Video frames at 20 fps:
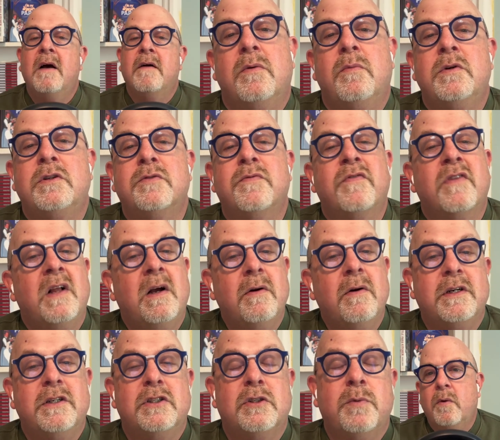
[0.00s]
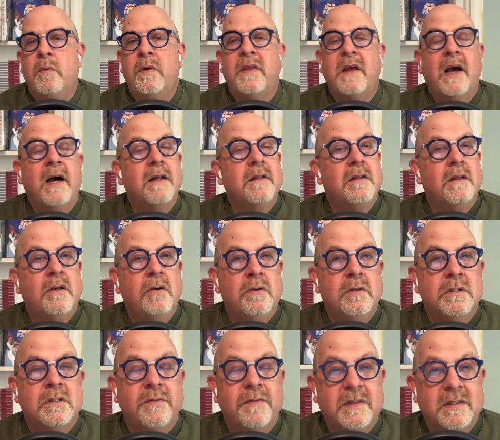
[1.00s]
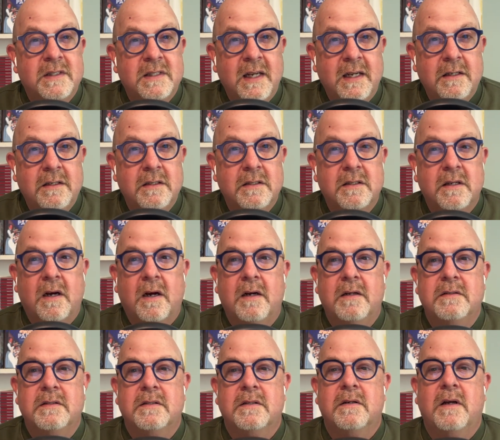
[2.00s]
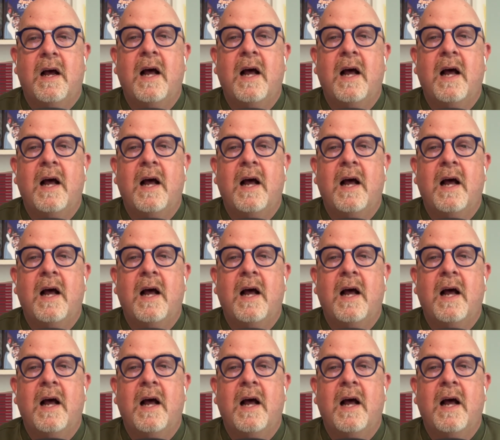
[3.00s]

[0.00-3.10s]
which flourish without the use of insecticides,